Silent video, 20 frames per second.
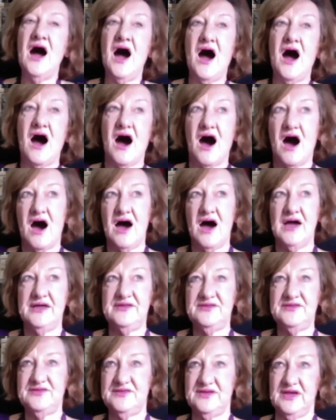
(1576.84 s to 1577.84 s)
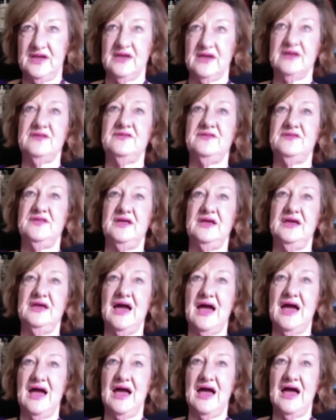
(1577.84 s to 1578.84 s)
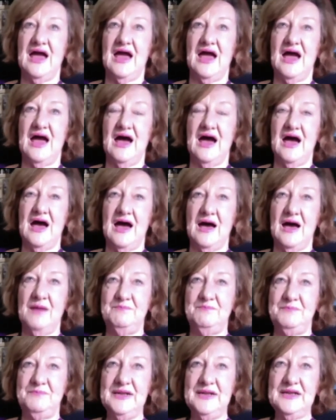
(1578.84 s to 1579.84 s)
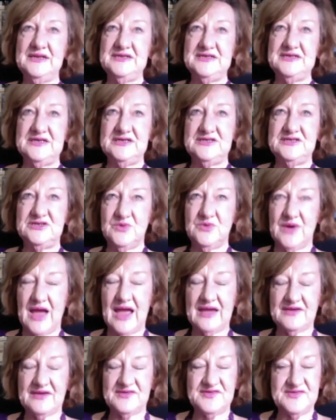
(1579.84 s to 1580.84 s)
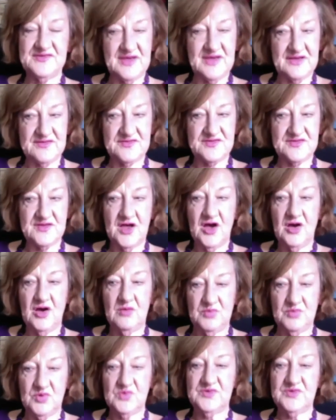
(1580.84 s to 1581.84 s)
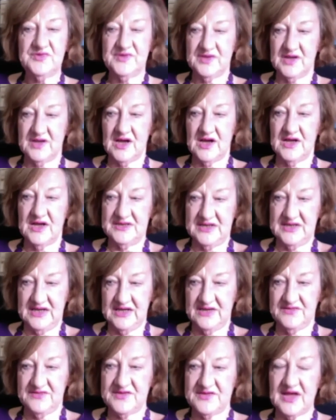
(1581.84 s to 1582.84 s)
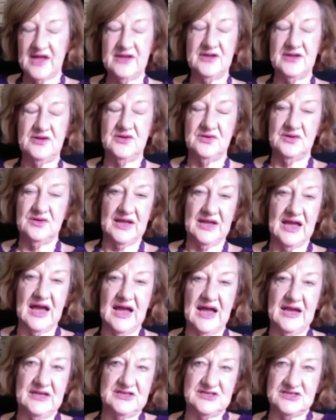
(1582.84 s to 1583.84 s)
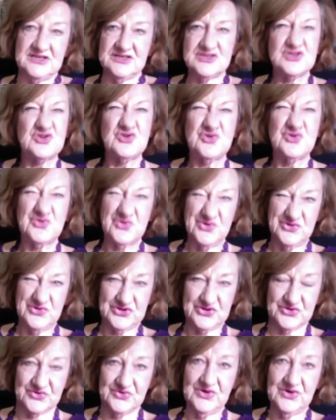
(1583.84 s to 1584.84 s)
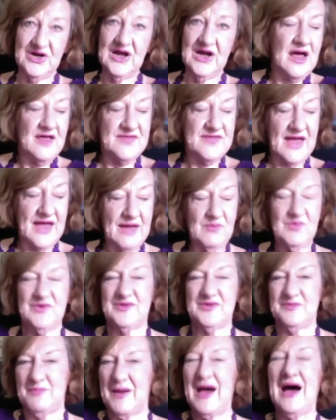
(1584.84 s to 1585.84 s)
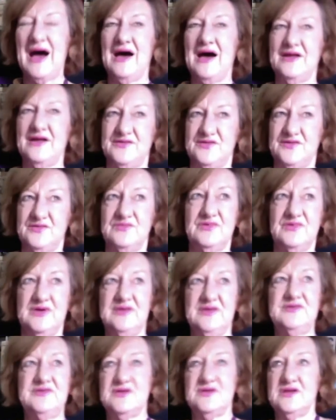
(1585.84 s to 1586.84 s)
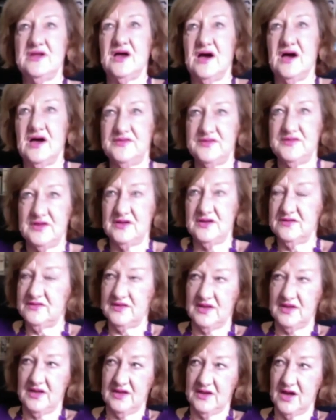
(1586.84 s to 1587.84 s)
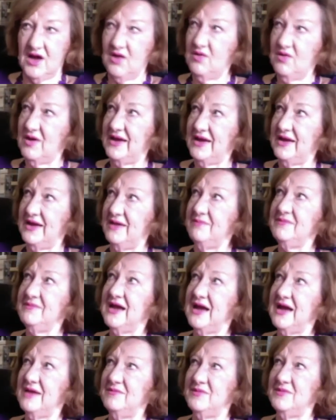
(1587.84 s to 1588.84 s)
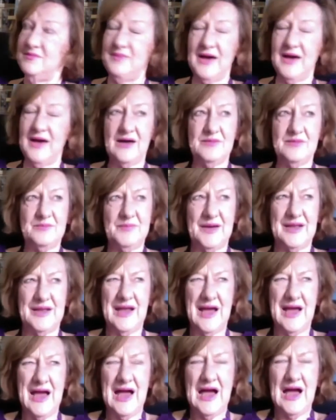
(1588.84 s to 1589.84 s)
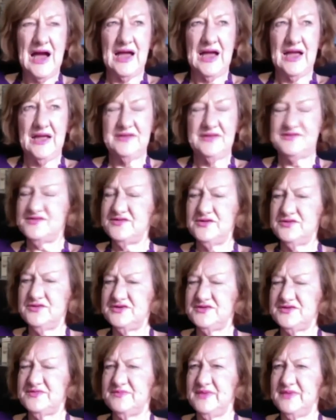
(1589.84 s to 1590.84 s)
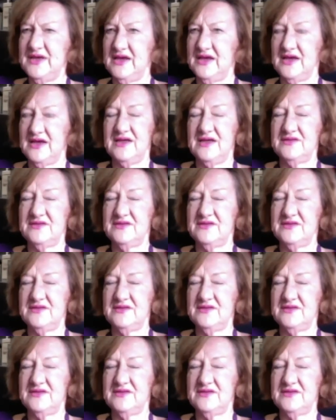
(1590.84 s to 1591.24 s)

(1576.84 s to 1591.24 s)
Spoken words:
I think the ability to access books and ideas at an early age is crucial. That was part of the reason I think the OAM came about, but it's not just me,